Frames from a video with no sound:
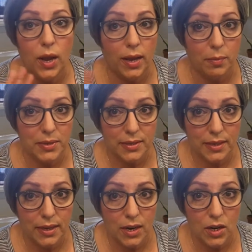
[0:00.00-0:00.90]
I am a
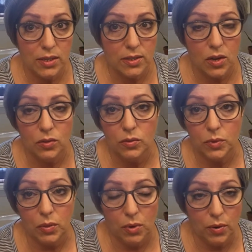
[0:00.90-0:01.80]
skincare consultant
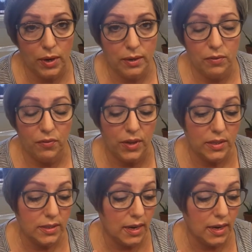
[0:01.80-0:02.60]
with Rodan+Fields,